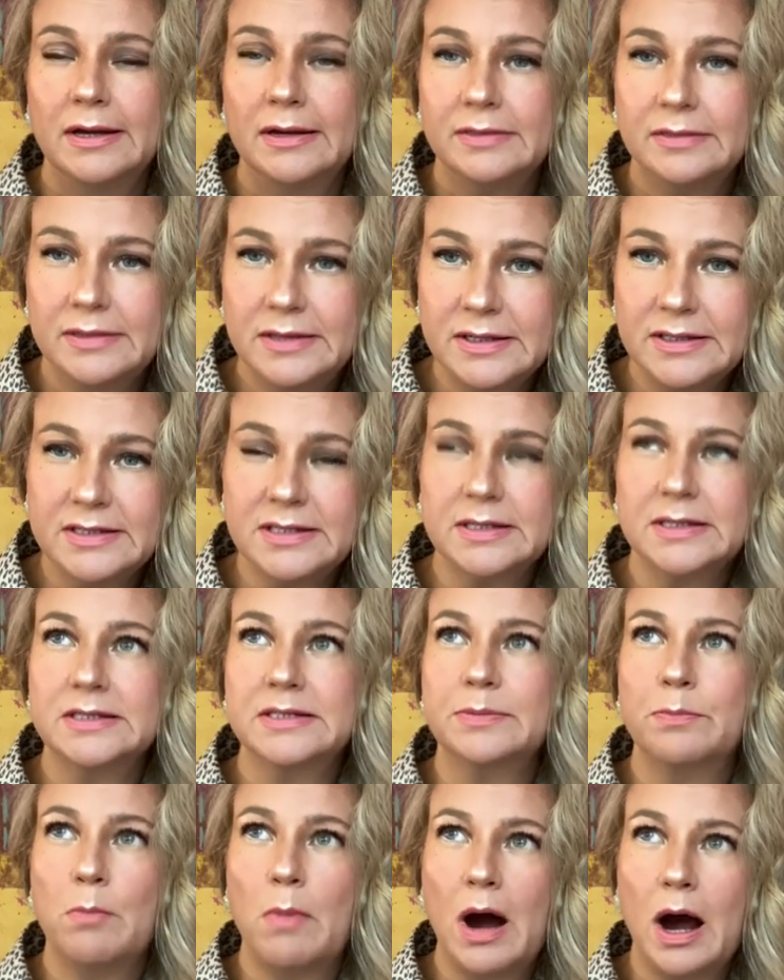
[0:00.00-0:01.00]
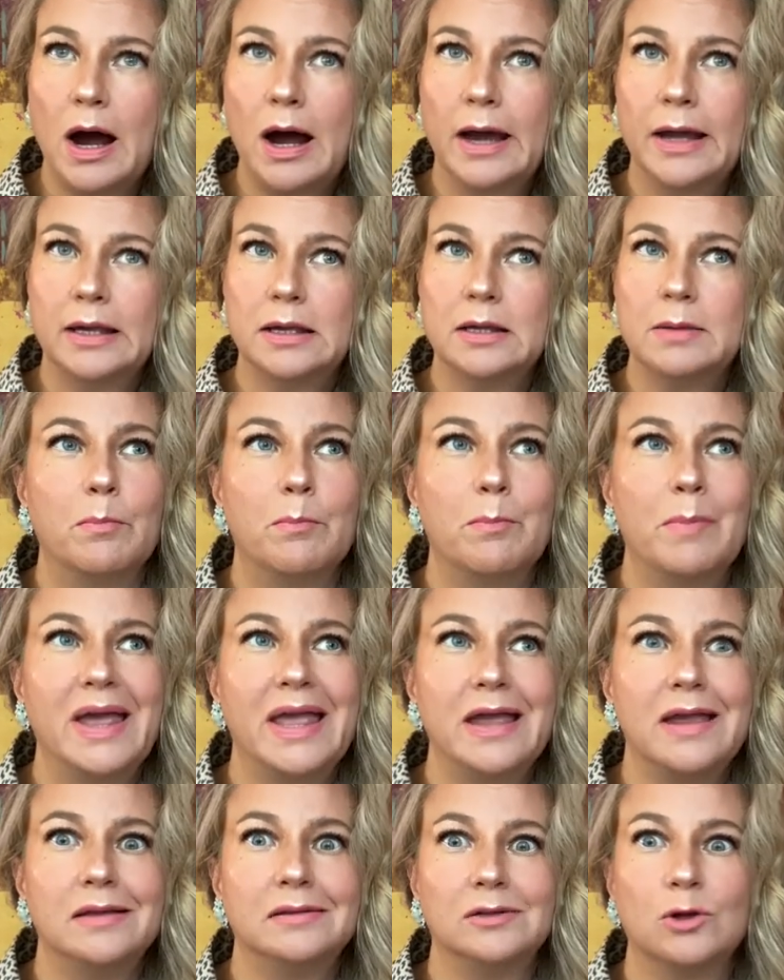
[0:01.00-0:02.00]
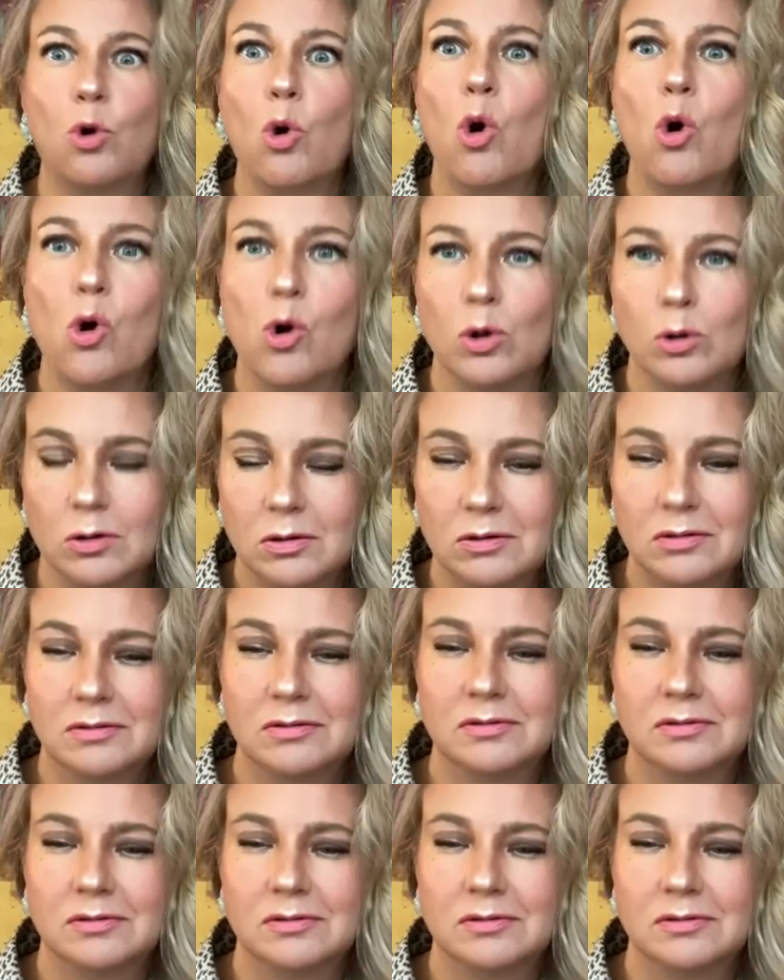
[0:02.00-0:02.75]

this is my main goal